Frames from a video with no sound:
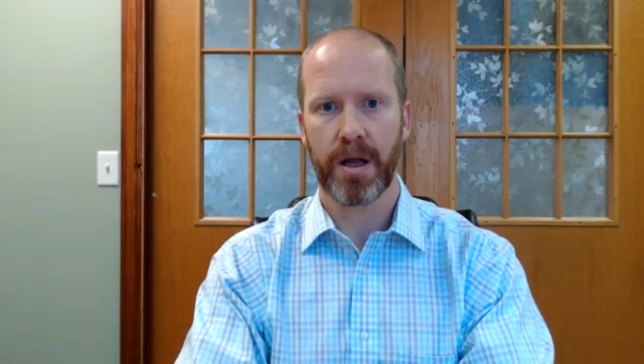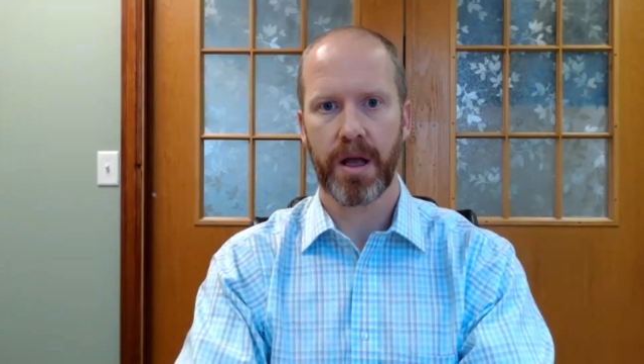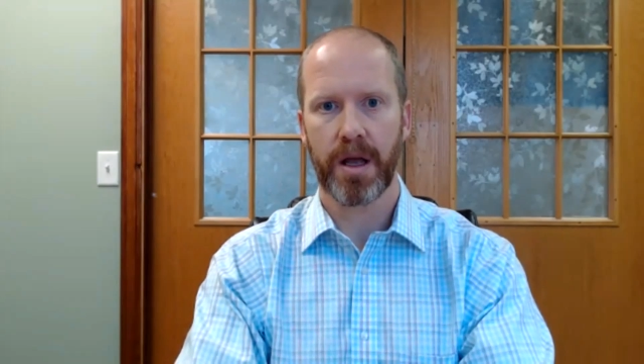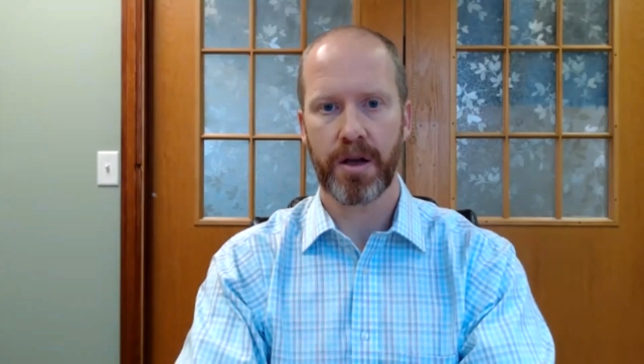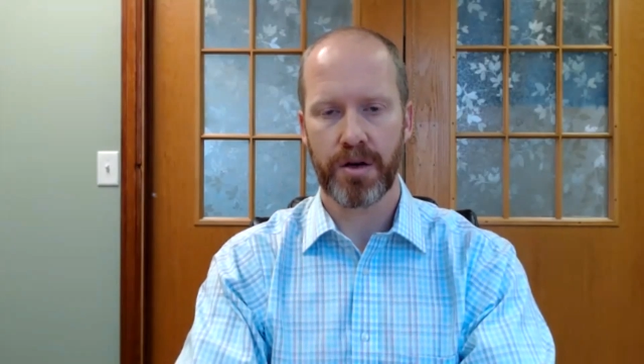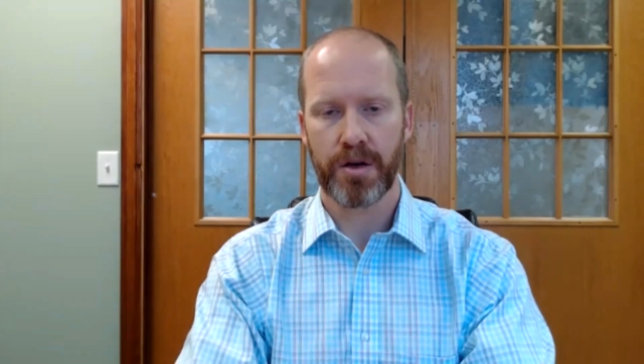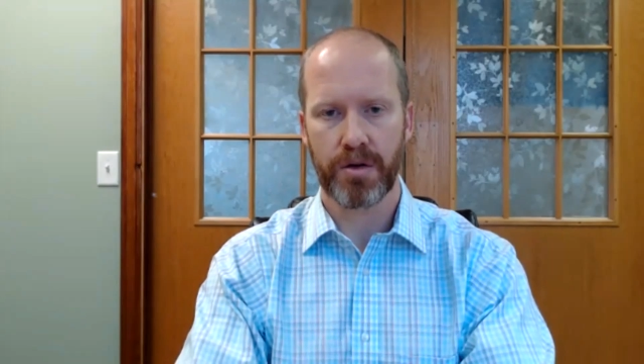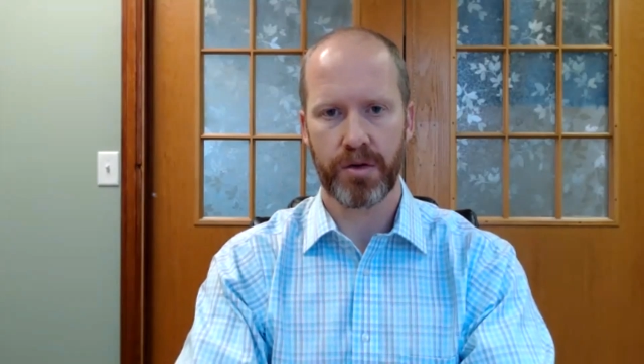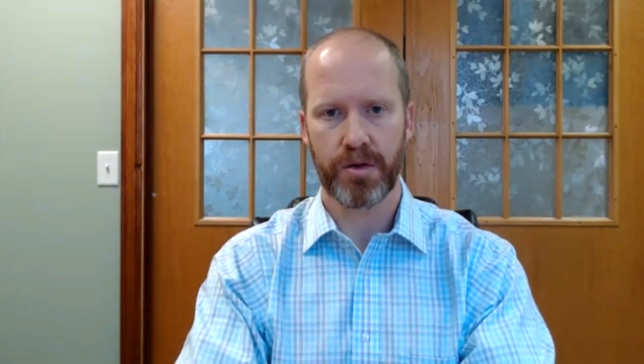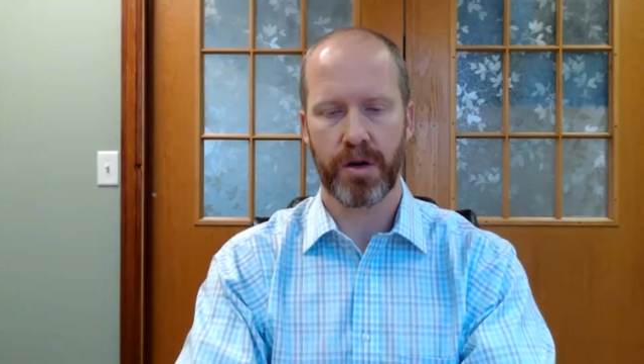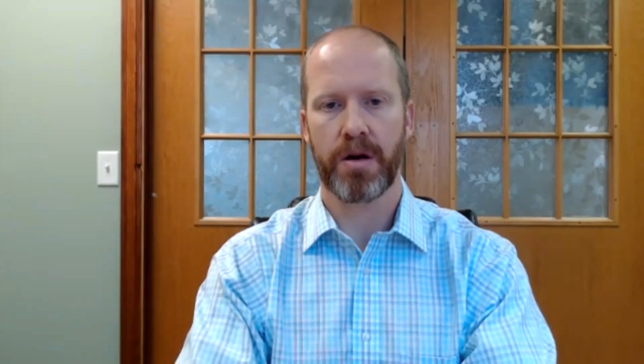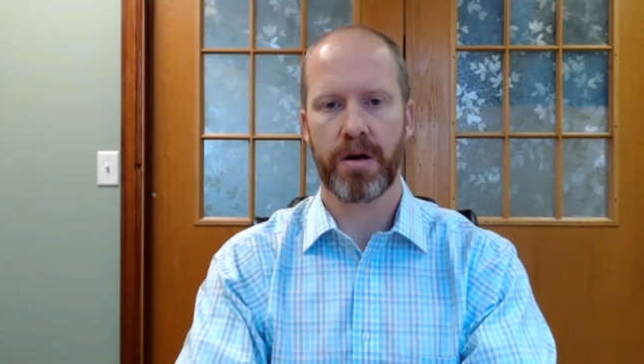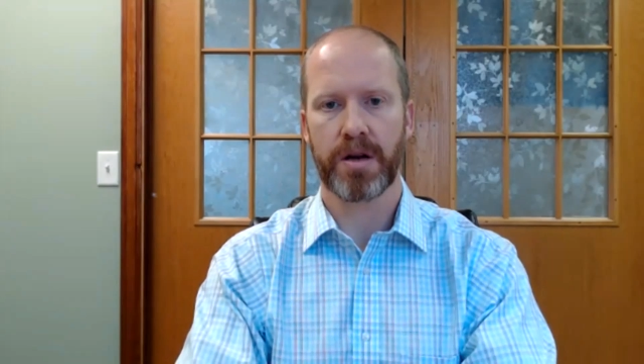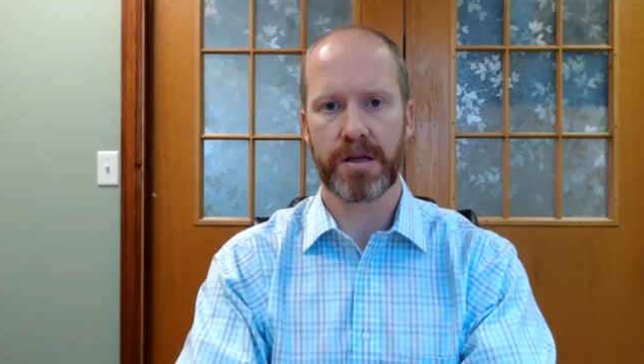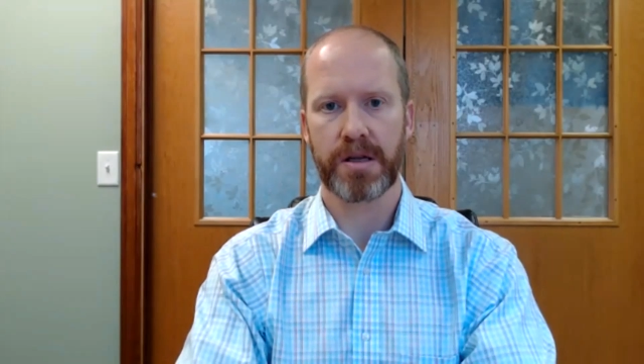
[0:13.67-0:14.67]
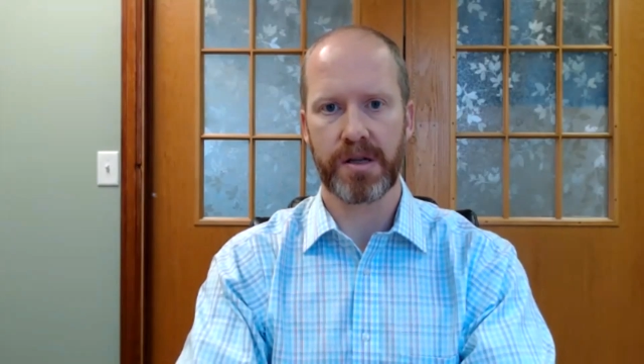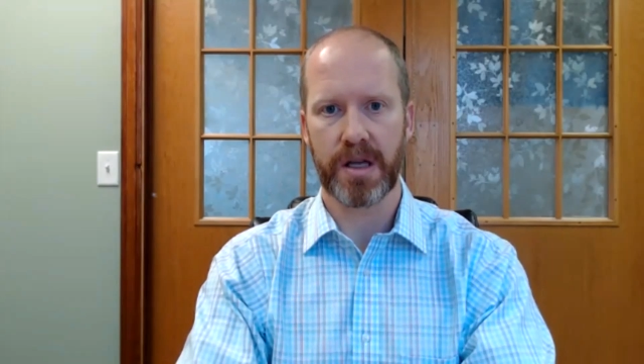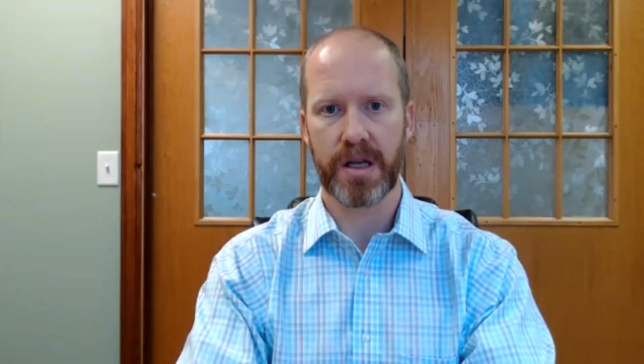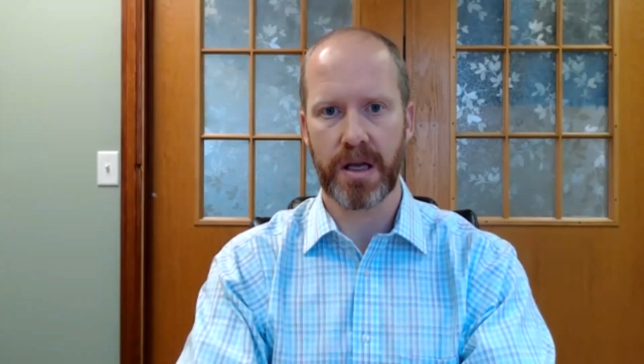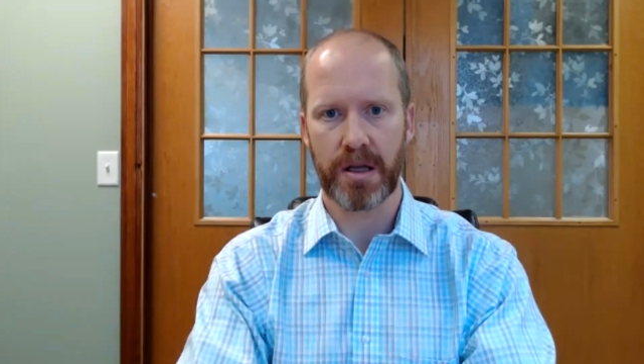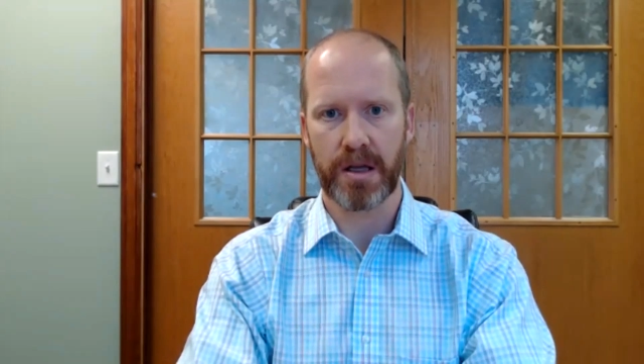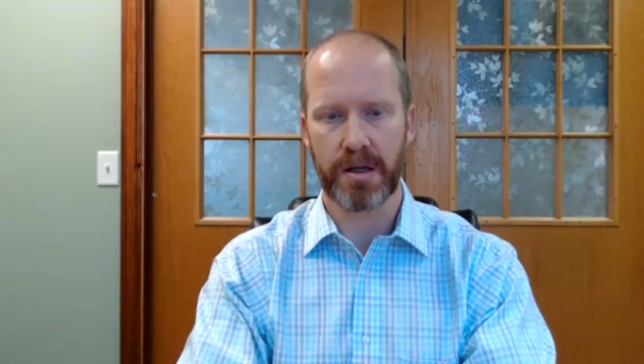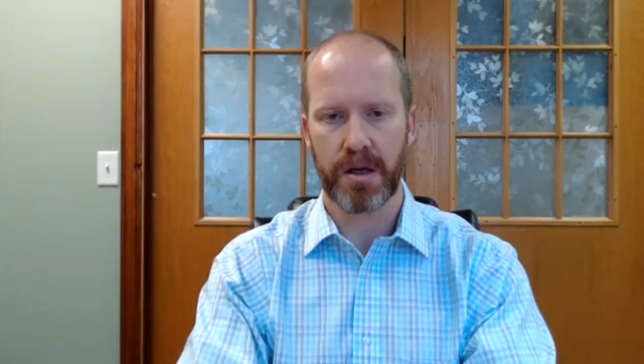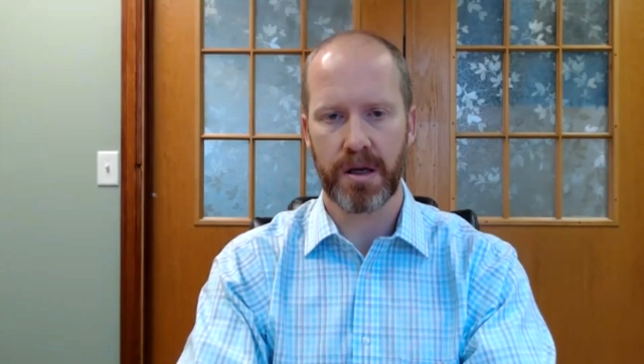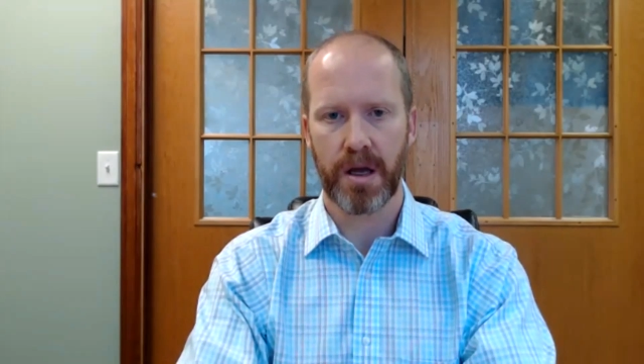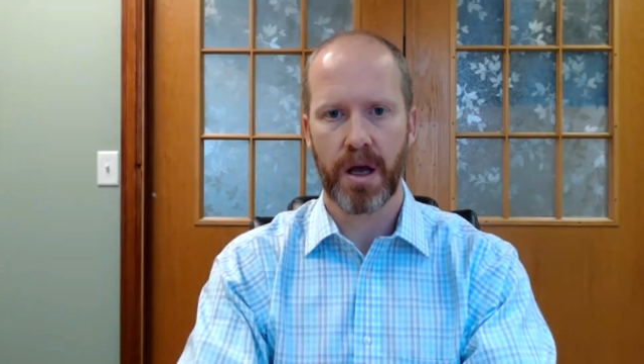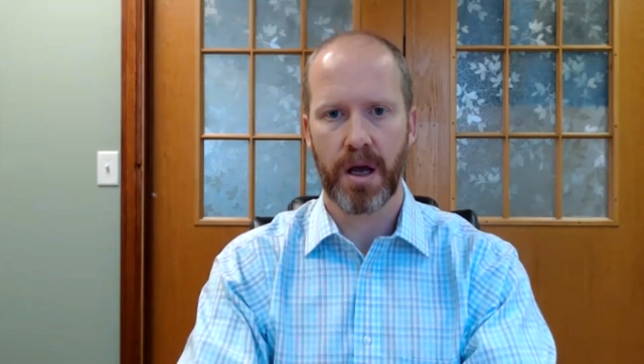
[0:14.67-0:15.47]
issues, heart disease,